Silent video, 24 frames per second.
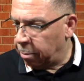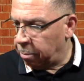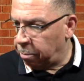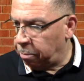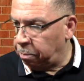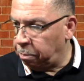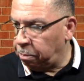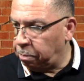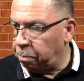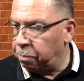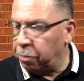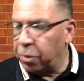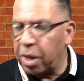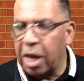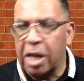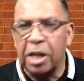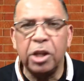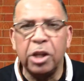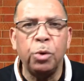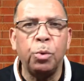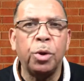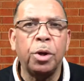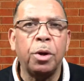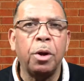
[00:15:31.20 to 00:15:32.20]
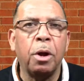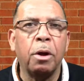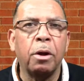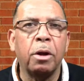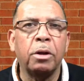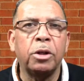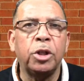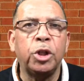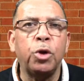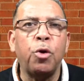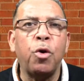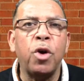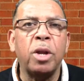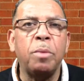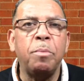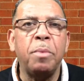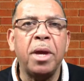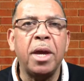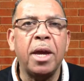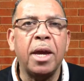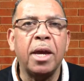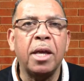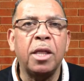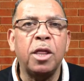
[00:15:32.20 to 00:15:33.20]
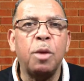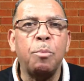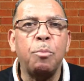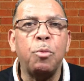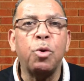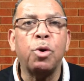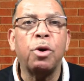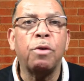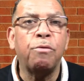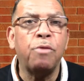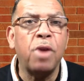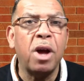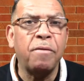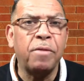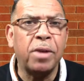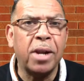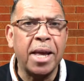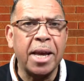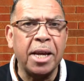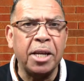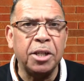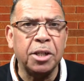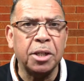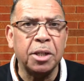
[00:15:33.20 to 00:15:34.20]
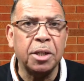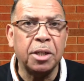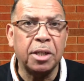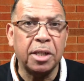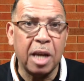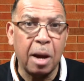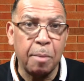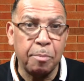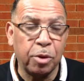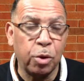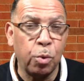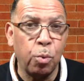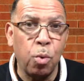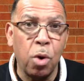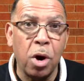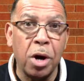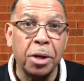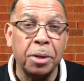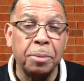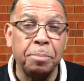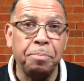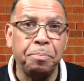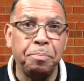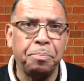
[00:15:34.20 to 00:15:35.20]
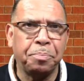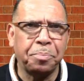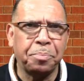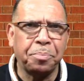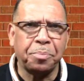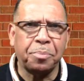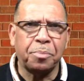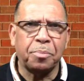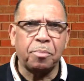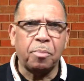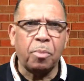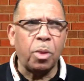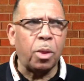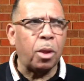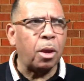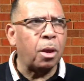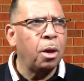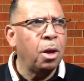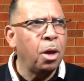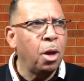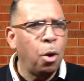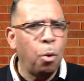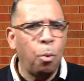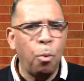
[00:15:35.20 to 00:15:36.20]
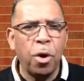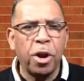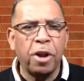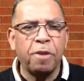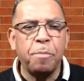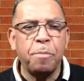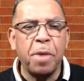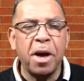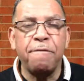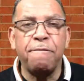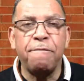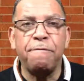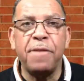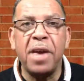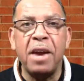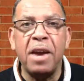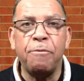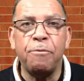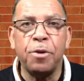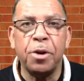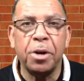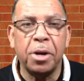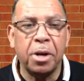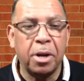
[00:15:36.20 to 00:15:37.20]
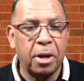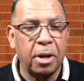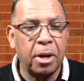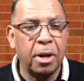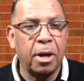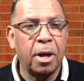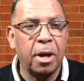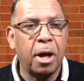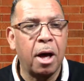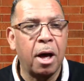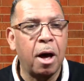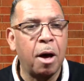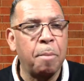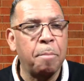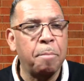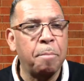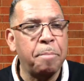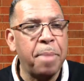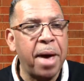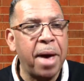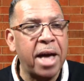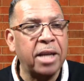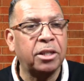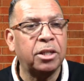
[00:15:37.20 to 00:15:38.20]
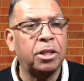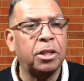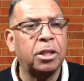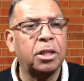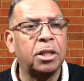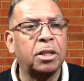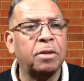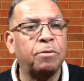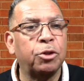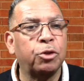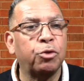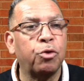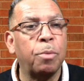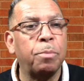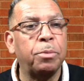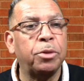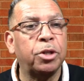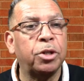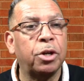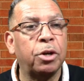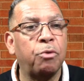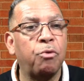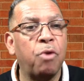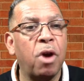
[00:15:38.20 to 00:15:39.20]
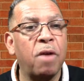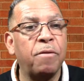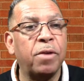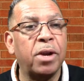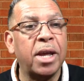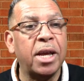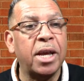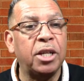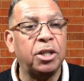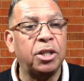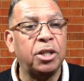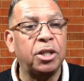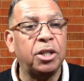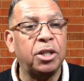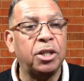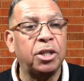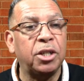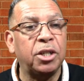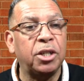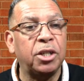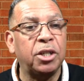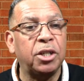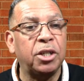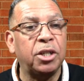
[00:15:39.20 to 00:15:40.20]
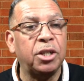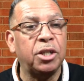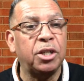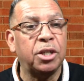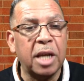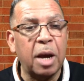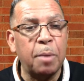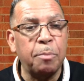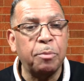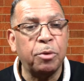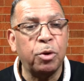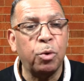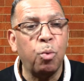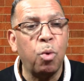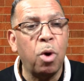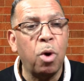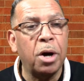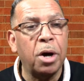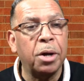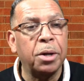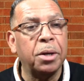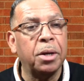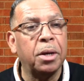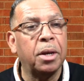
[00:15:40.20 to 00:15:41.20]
that you would join me in the book of Revelation, chapter 1, one of my favorite um, passages of scripture, Revelation, chapter 1.